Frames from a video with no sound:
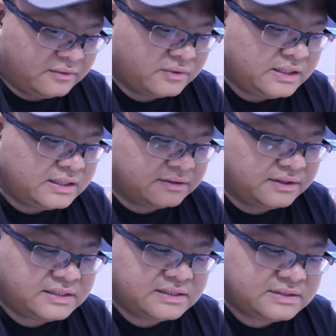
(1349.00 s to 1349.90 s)
Only the
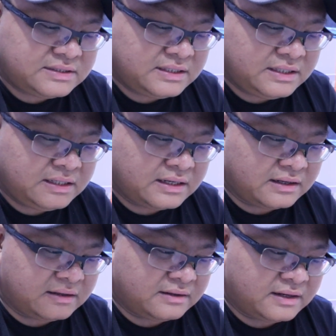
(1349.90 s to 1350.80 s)
reagent C
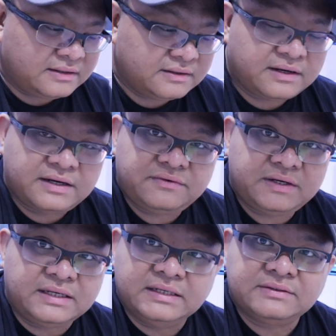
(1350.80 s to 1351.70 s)
under
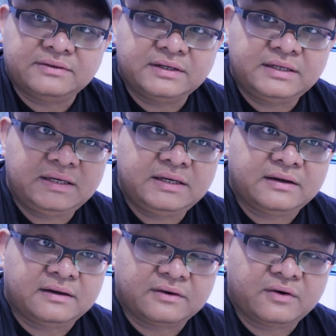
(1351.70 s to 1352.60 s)
nitrate is already
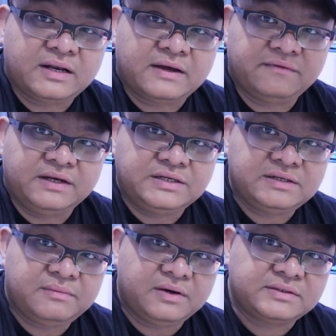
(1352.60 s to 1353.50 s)
gone, finished,
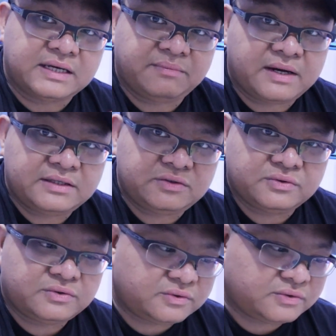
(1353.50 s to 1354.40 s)
because I buy
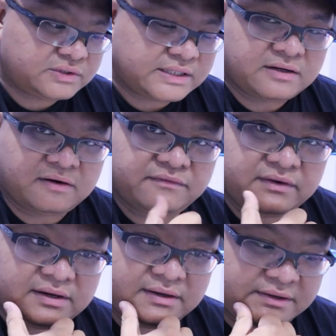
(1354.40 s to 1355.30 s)
2 set of
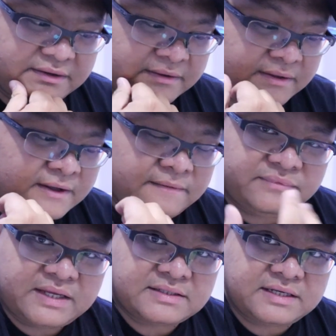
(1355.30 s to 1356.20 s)

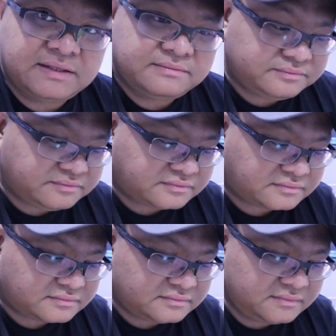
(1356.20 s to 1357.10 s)
test kit
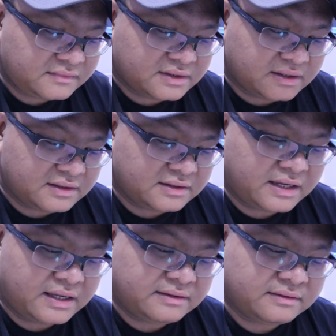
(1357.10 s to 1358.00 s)

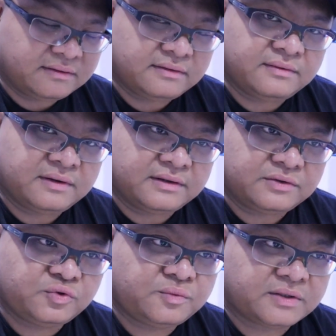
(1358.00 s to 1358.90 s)
and
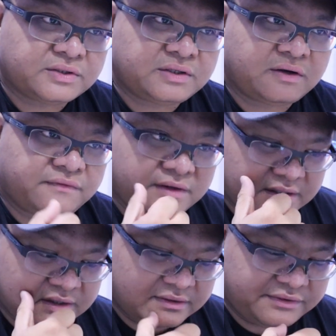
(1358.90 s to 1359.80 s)
2 bottle of
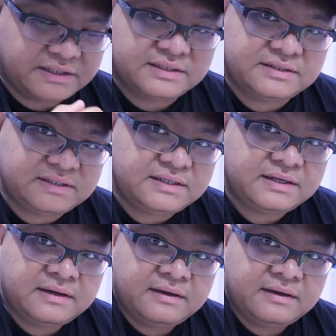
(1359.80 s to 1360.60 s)
reagent C.